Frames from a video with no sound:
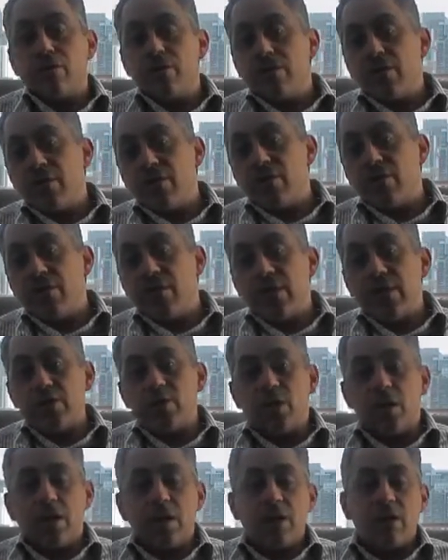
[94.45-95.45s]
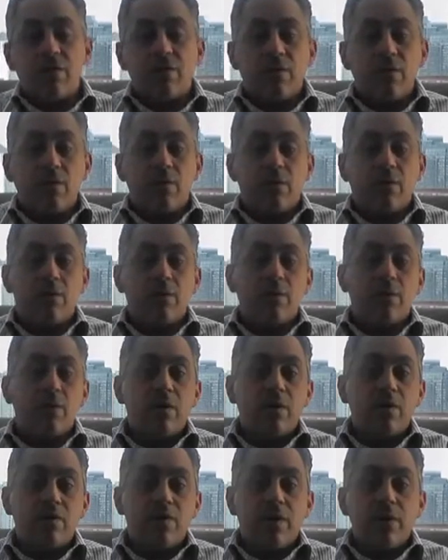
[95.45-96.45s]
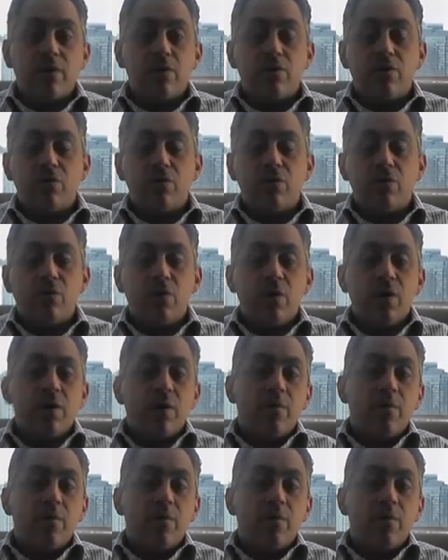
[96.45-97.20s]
at the phase 1 level or early phase 2.